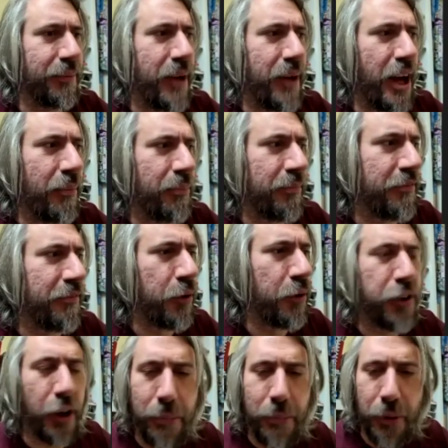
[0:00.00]
the um
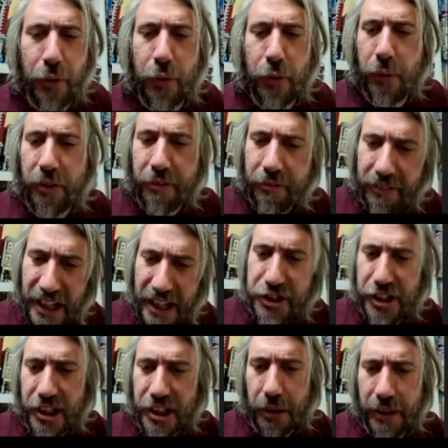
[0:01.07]
photo booth with a
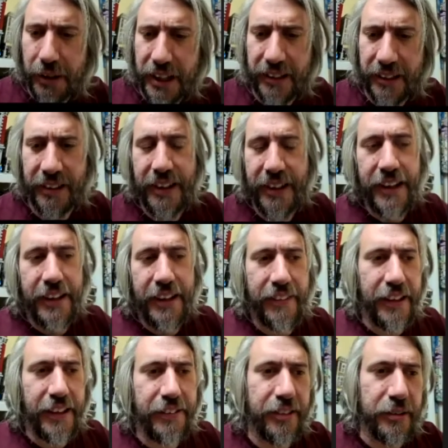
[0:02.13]
flash going
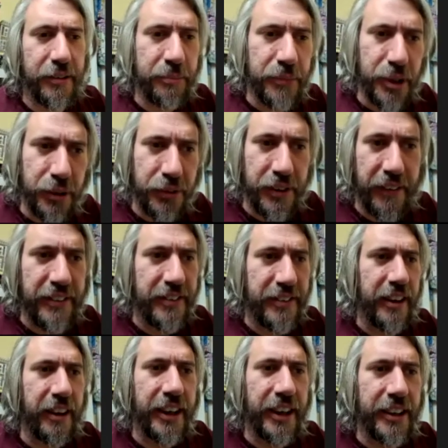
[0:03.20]
there's the music there's the
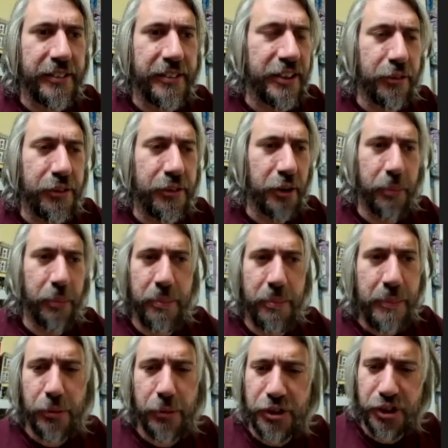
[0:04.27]
guys you know it's a couple of
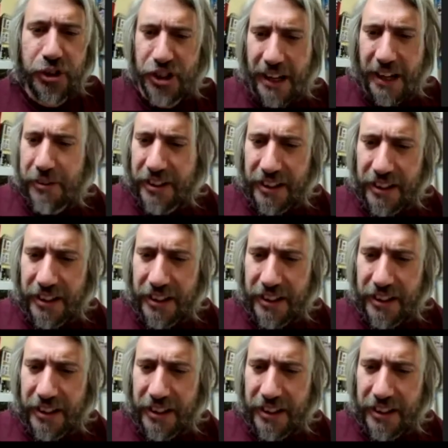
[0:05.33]
people shouting and